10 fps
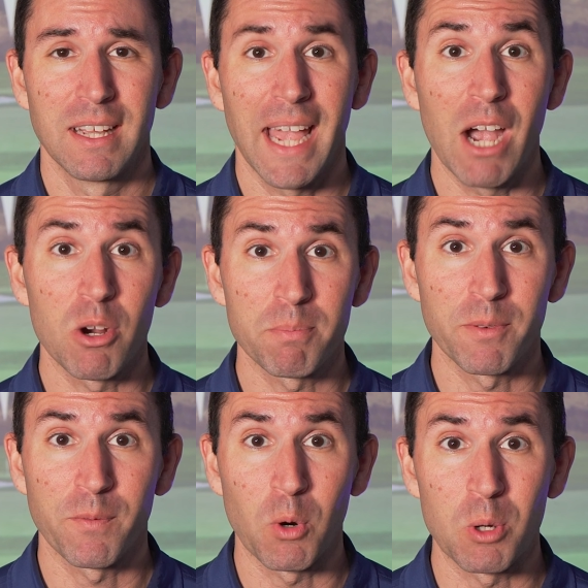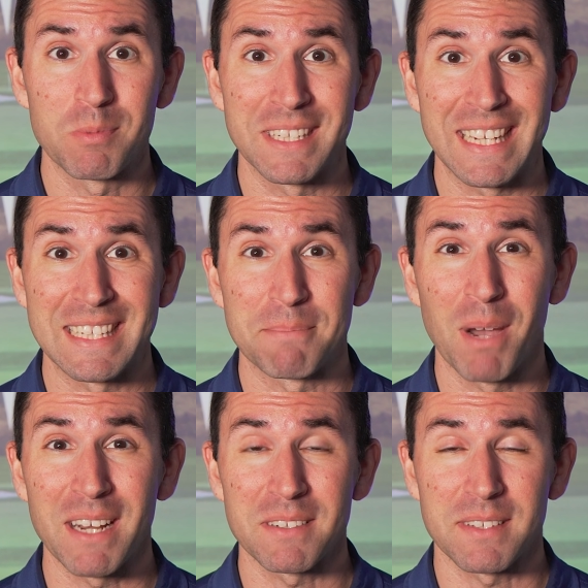how it performed against
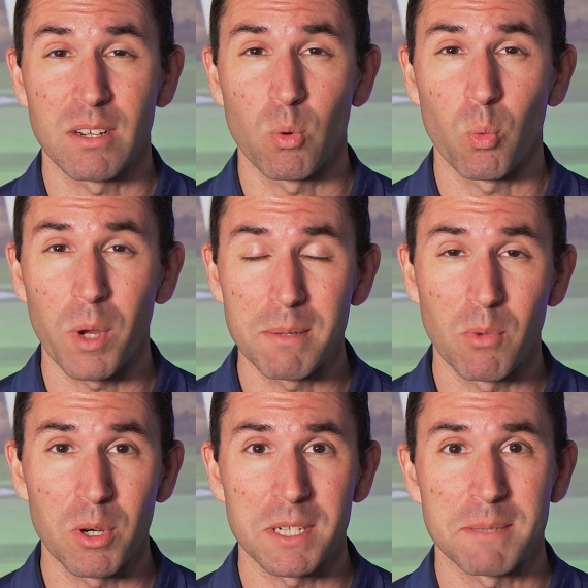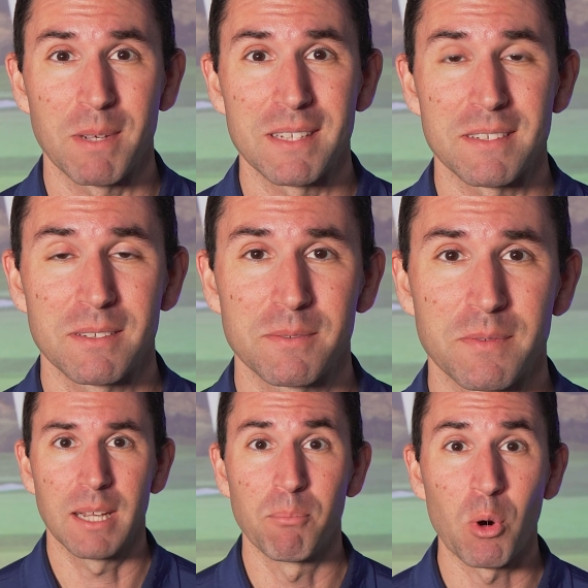models that are way more expensive,
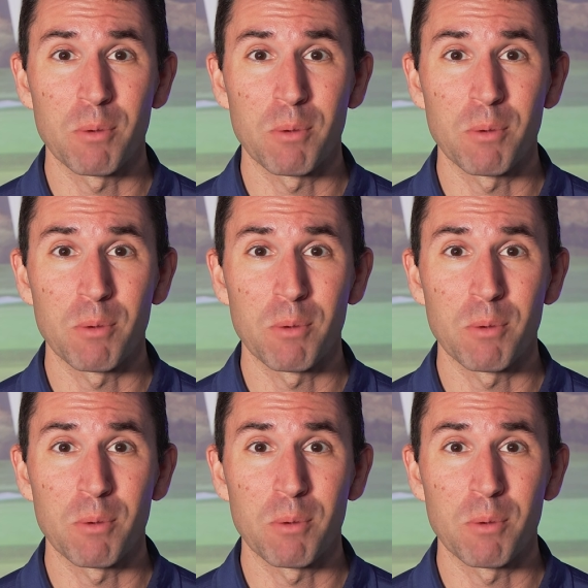and more